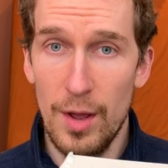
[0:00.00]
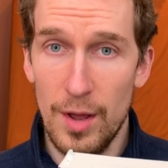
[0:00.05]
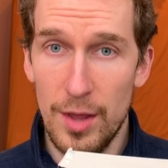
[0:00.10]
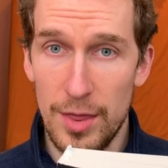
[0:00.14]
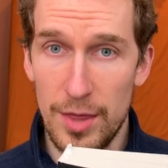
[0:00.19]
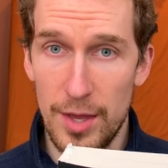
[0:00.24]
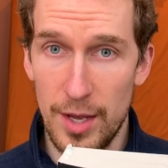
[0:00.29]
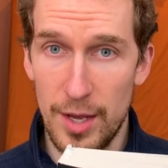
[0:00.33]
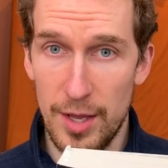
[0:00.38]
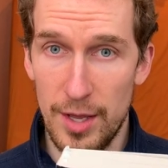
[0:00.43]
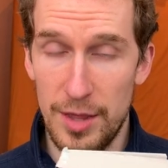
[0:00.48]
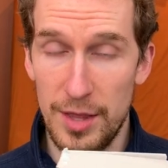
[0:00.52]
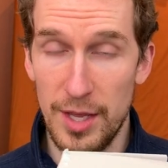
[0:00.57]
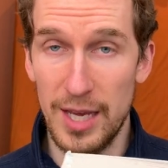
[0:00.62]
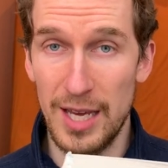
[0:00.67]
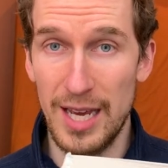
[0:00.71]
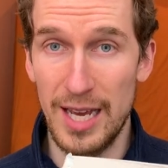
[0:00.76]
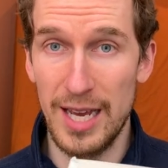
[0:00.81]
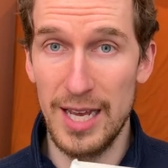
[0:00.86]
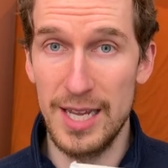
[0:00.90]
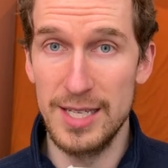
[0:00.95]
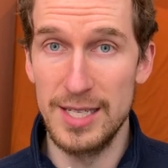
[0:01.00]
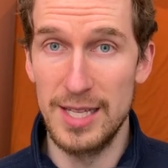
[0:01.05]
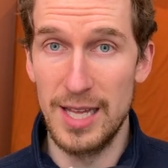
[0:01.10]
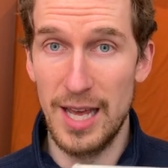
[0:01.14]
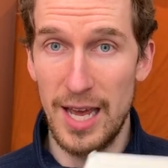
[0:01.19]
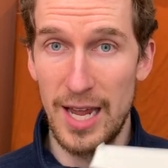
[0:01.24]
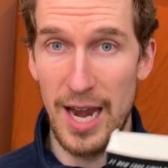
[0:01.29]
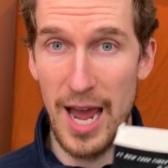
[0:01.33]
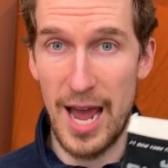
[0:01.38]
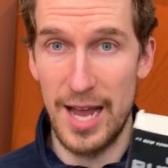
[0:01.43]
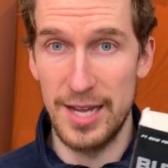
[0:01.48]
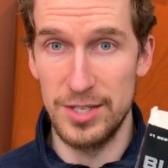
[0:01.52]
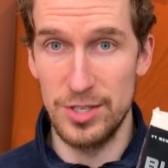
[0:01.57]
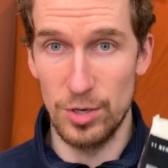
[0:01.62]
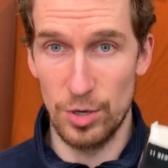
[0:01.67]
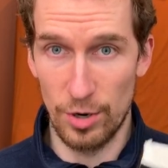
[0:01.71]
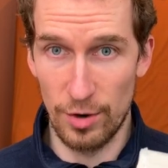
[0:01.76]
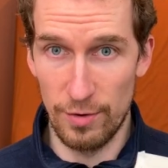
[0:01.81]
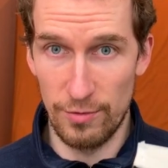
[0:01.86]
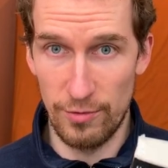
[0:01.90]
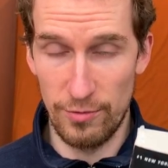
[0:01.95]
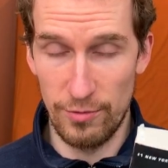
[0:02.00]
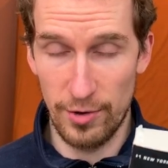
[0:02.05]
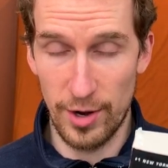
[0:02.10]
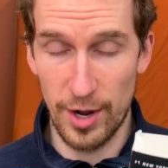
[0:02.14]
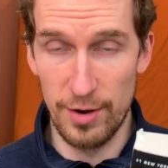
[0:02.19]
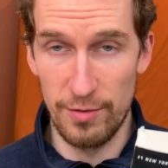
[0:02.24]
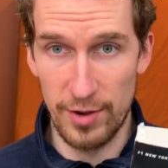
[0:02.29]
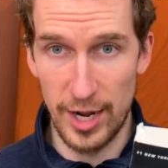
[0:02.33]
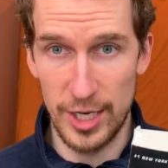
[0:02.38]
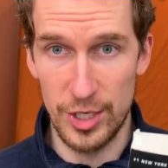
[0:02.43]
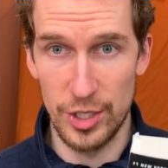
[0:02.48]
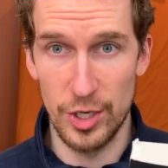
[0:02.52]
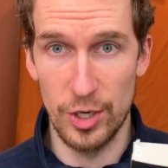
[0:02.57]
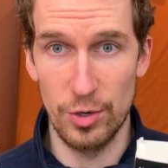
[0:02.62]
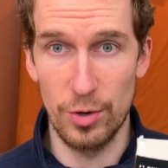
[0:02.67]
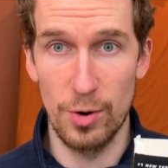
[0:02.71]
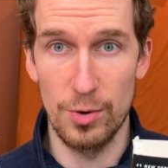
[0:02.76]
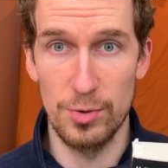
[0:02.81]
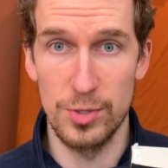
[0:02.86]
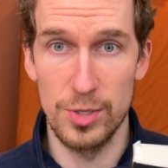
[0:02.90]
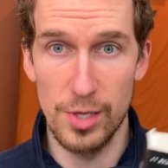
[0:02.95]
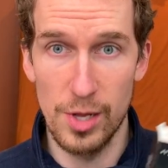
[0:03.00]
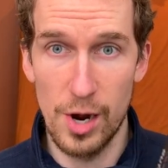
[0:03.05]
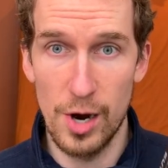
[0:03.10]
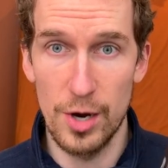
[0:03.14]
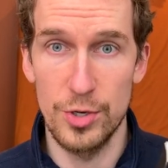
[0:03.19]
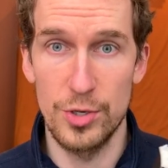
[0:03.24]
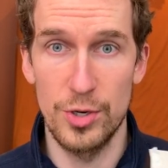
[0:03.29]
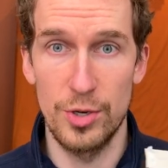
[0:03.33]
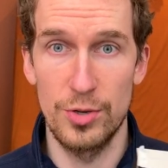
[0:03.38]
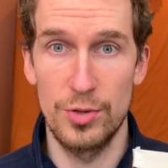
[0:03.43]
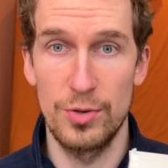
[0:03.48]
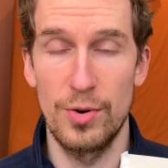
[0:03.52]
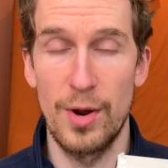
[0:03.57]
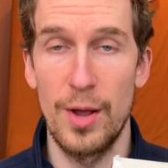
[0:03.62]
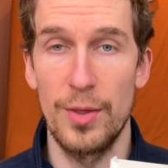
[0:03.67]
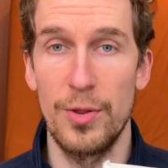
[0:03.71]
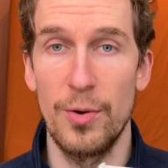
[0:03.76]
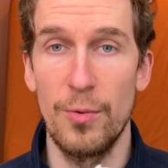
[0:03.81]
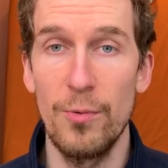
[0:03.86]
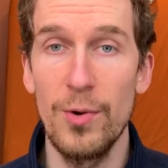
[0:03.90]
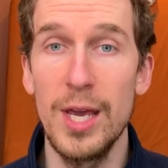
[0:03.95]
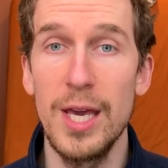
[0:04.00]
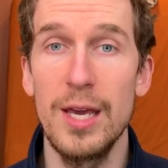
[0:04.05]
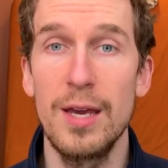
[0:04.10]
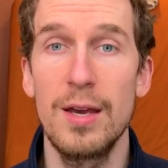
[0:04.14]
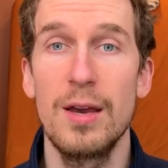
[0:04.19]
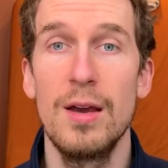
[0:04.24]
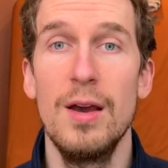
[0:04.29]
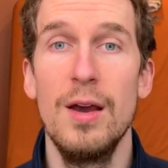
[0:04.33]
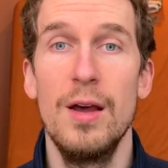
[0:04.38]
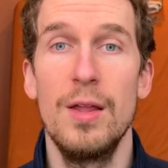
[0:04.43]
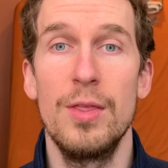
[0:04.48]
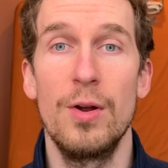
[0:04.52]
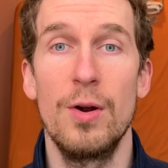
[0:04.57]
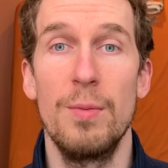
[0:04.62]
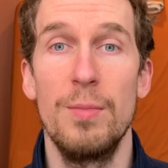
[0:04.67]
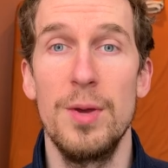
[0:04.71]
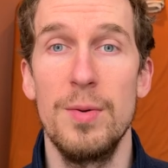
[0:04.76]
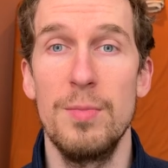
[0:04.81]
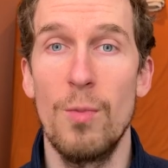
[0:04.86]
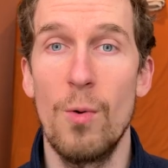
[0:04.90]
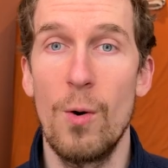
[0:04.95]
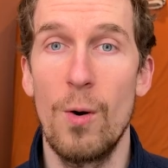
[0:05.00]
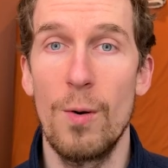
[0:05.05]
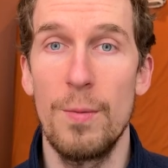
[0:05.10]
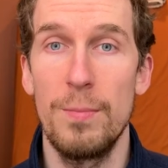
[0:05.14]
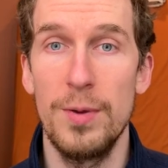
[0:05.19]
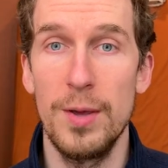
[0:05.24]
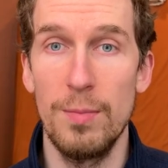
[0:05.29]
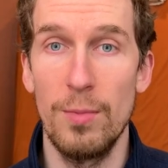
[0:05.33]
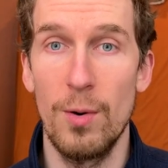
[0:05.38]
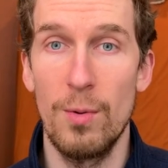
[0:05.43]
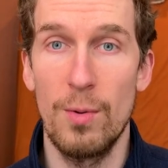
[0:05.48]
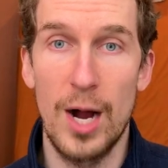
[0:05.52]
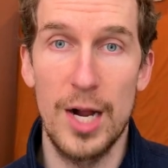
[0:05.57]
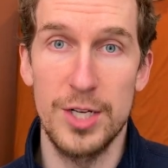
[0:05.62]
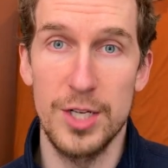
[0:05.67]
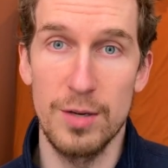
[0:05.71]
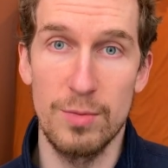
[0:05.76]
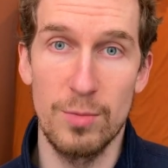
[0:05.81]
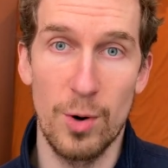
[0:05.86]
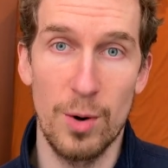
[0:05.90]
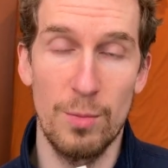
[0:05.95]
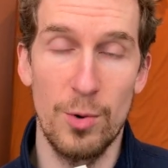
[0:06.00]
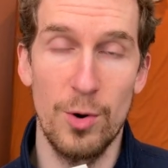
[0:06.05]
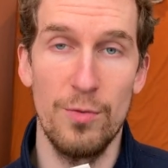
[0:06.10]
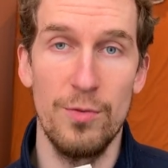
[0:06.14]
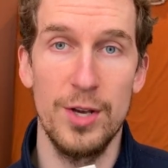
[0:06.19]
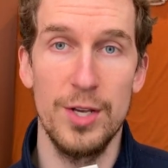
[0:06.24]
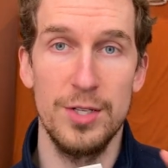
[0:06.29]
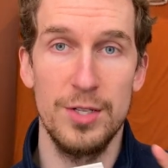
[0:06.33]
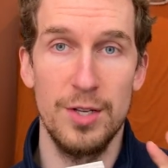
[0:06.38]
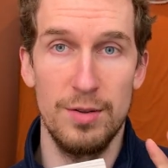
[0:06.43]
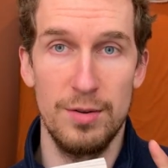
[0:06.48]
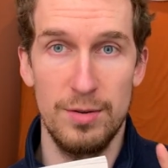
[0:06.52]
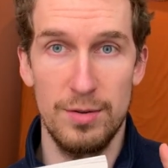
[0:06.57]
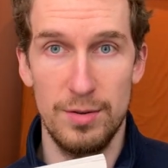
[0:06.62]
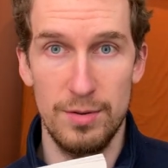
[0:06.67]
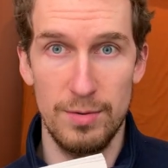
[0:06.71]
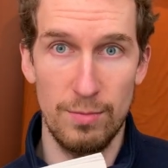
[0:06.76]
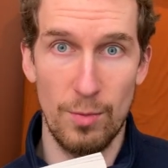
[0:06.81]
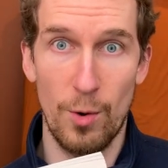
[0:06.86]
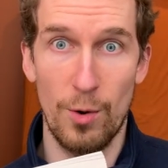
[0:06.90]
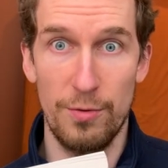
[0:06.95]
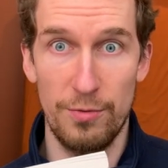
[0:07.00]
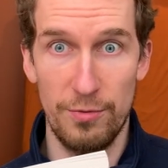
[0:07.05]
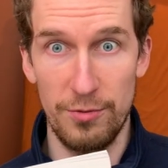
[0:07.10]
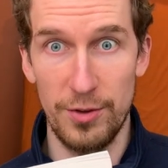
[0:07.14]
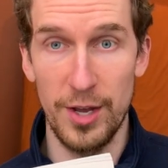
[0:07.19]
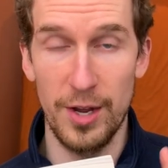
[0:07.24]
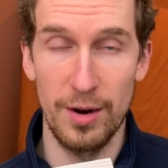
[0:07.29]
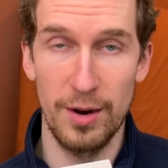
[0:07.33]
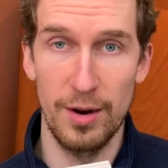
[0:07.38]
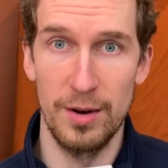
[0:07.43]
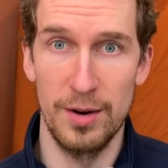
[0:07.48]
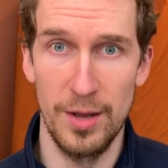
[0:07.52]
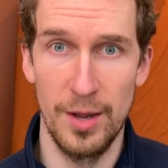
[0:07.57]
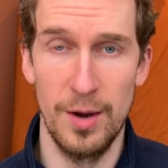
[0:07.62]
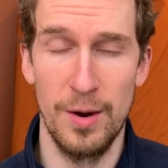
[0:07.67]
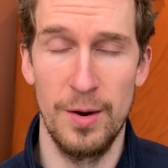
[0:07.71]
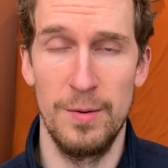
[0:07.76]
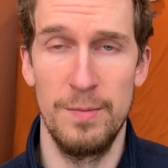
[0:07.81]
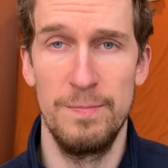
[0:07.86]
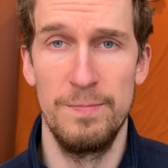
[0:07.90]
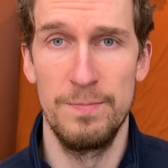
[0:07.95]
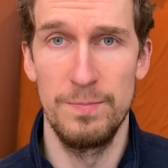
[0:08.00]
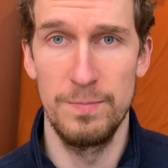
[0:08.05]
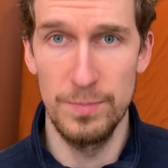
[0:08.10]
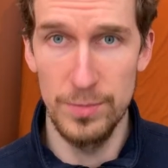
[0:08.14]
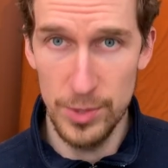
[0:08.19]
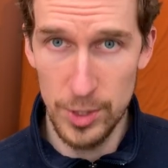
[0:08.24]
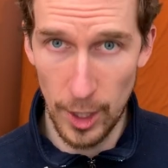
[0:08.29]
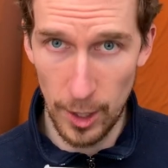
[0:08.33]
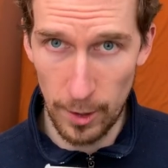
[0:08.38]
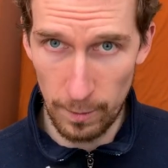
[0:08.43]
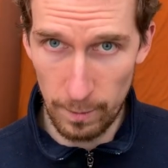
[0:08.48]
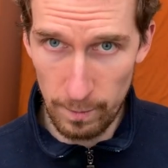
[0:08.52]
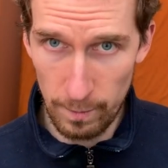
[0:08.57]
the thinking is that as the convention grows larger throughout the week, there will be more people watching more movies and more fear, So